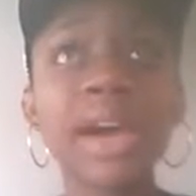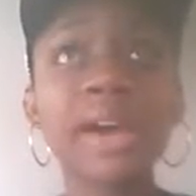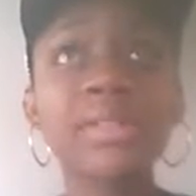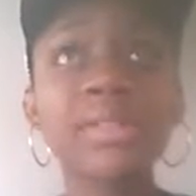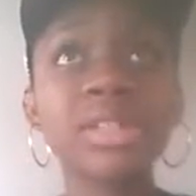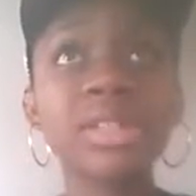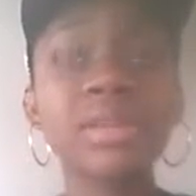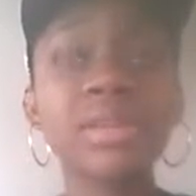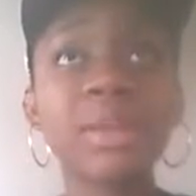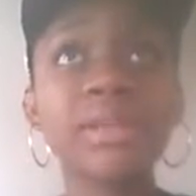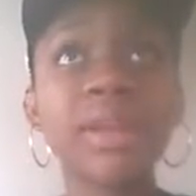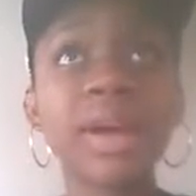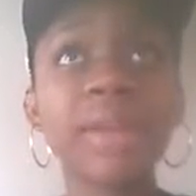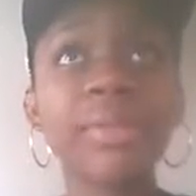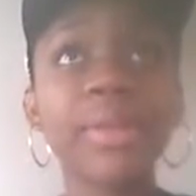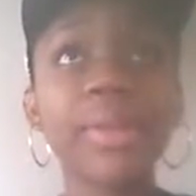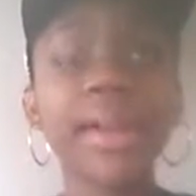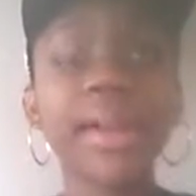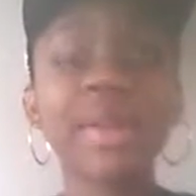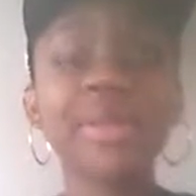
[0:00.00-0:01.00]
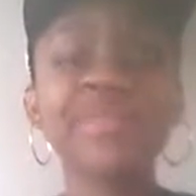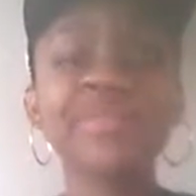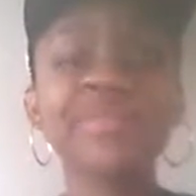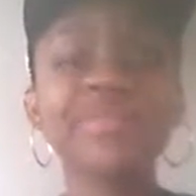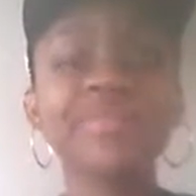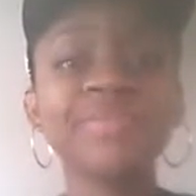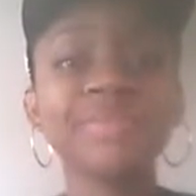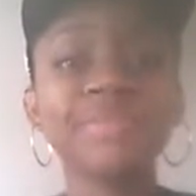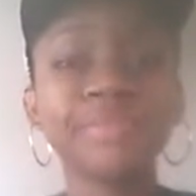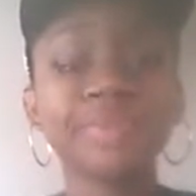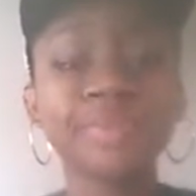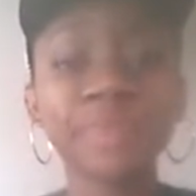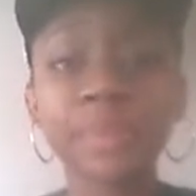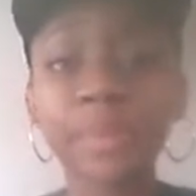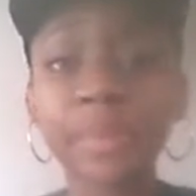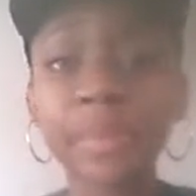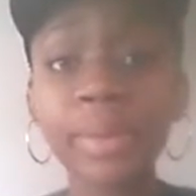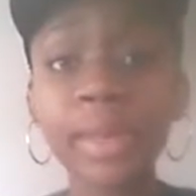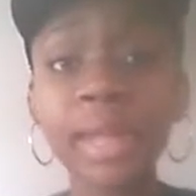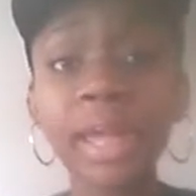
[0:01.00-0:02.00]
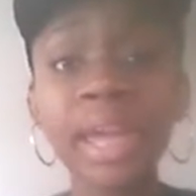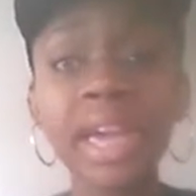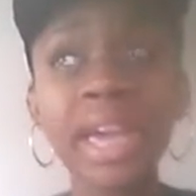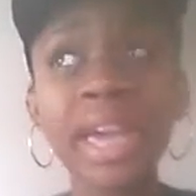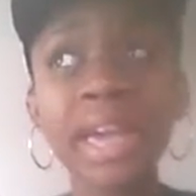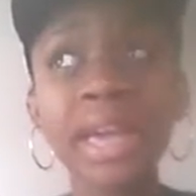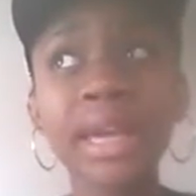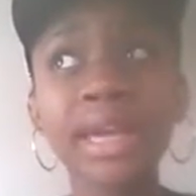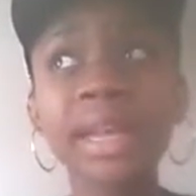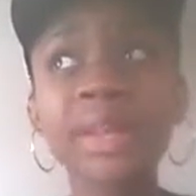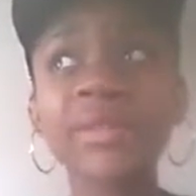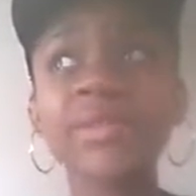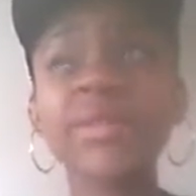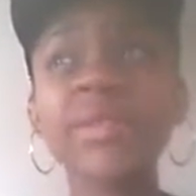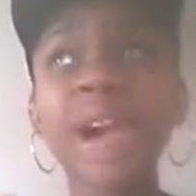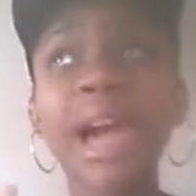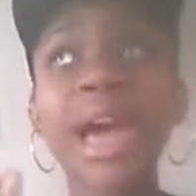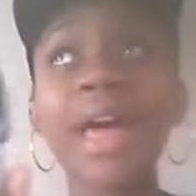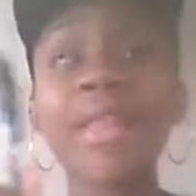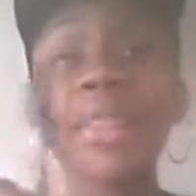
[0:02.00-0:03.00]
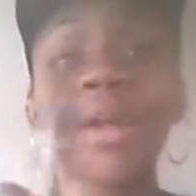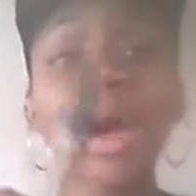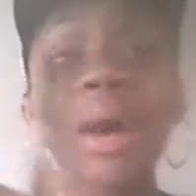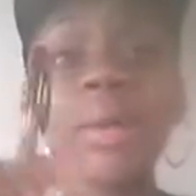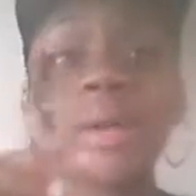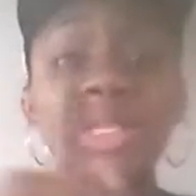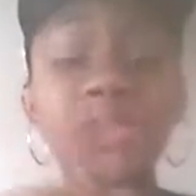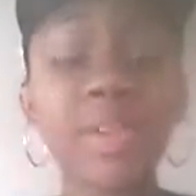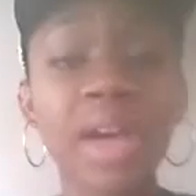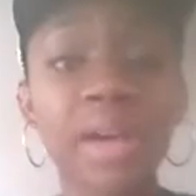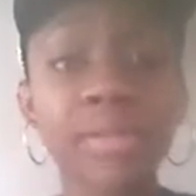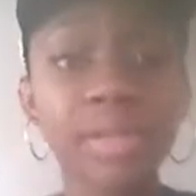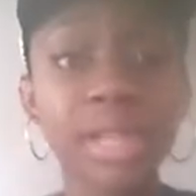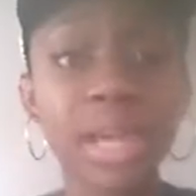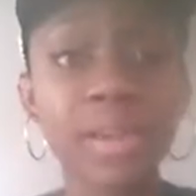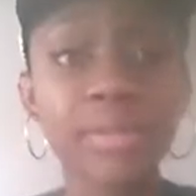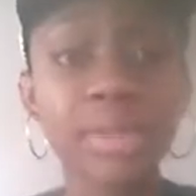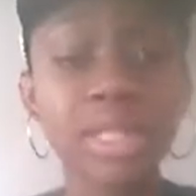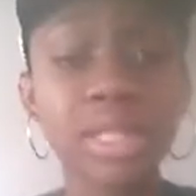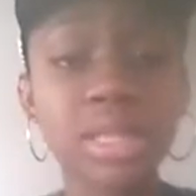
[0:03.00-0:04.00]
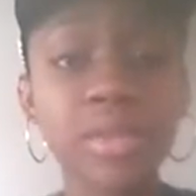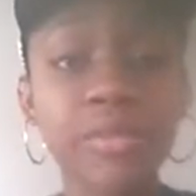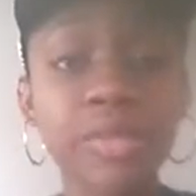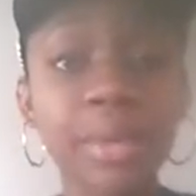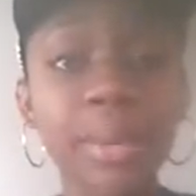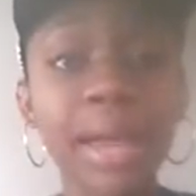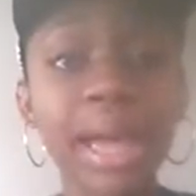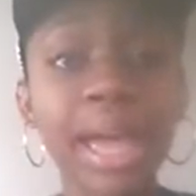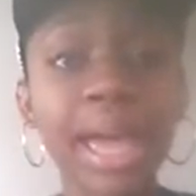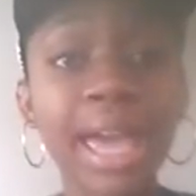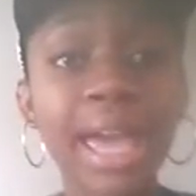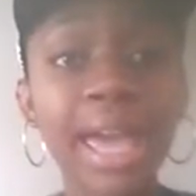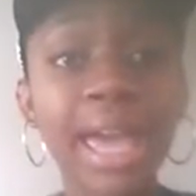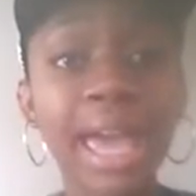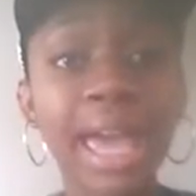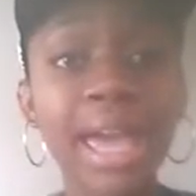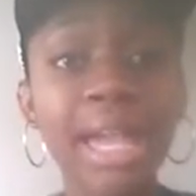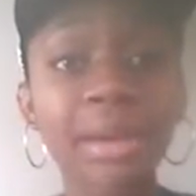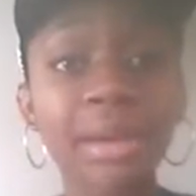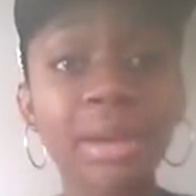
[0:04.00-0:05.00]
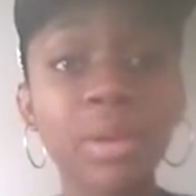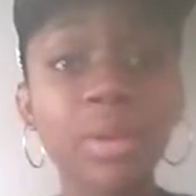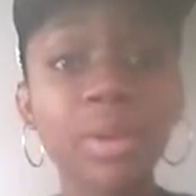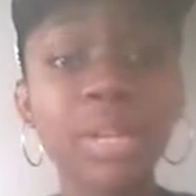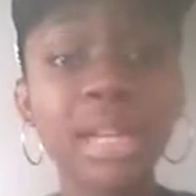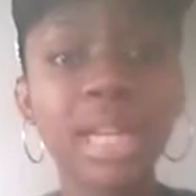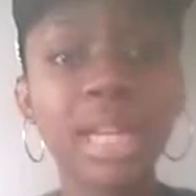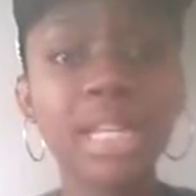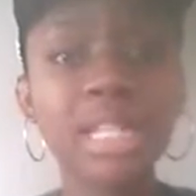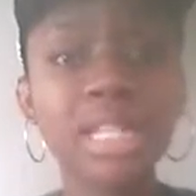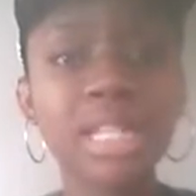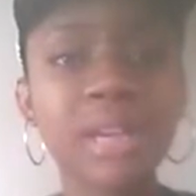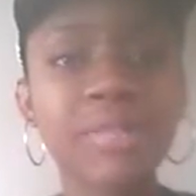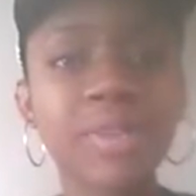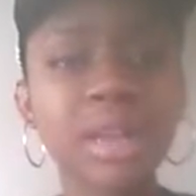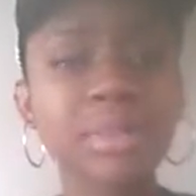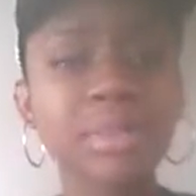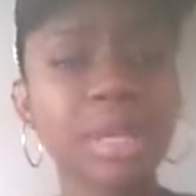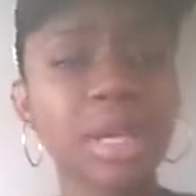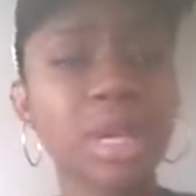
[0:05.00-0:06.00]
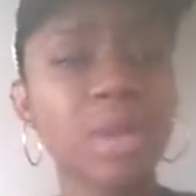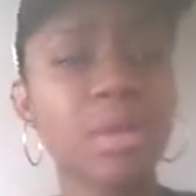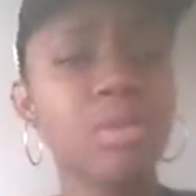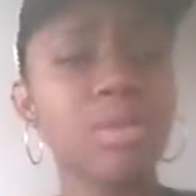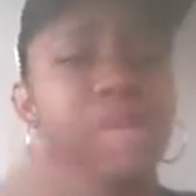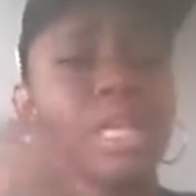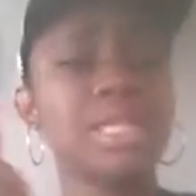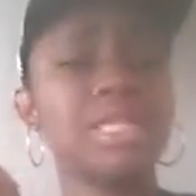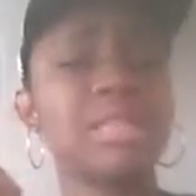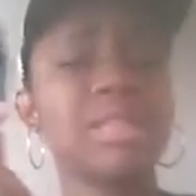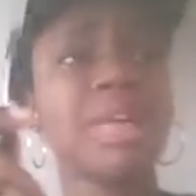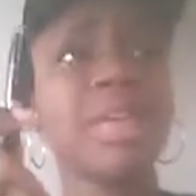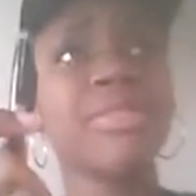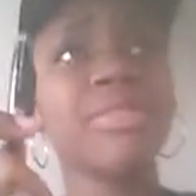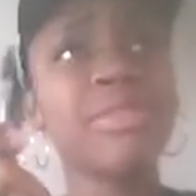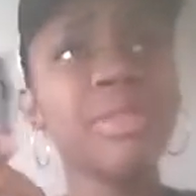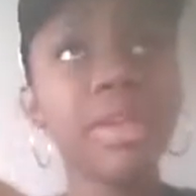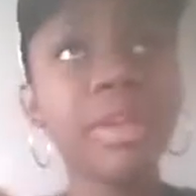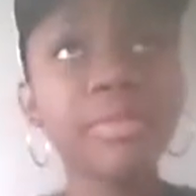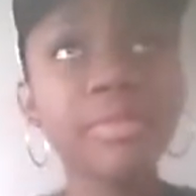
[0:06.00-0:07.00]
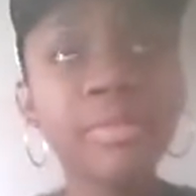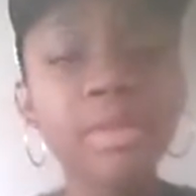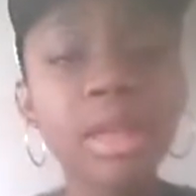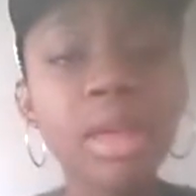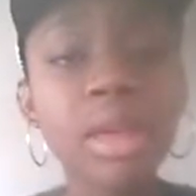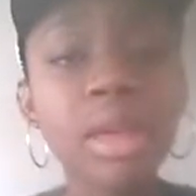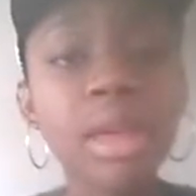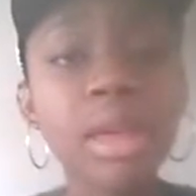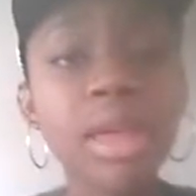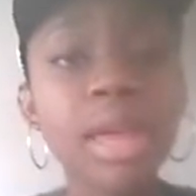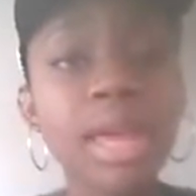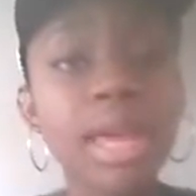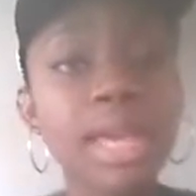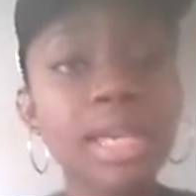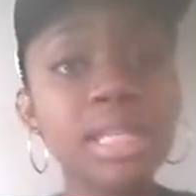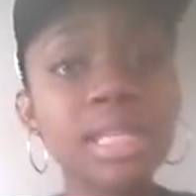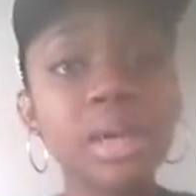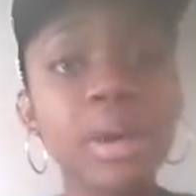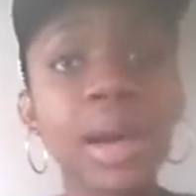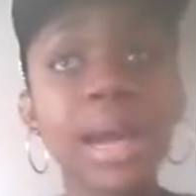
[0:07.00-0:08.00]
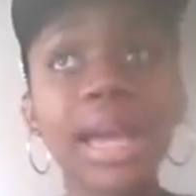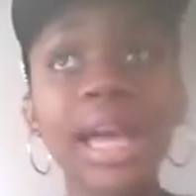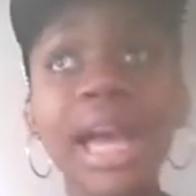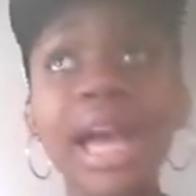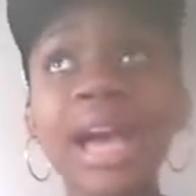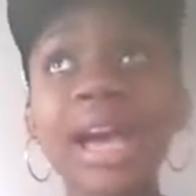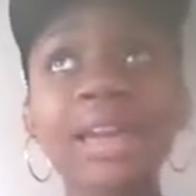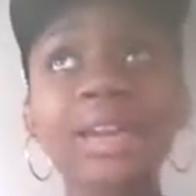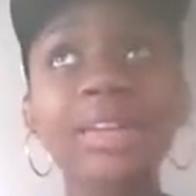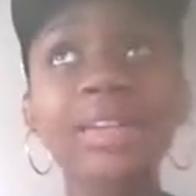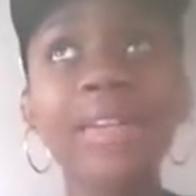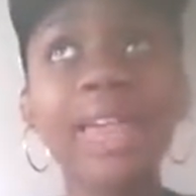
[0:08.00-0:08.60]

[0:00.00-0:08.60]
or somewhere around there. And I thought I was 5'11", so for my height, I had to be 197. I'm thinking, oh, that's nothing. And so I got under